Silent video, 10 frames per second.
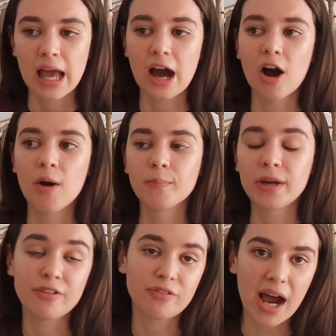
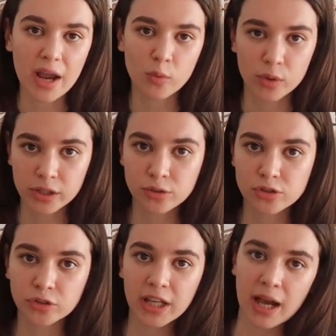If I were to
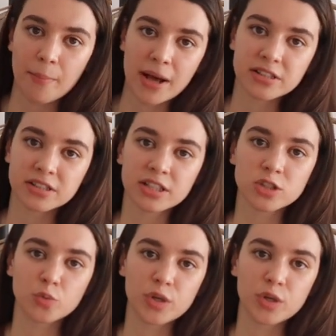study a master's,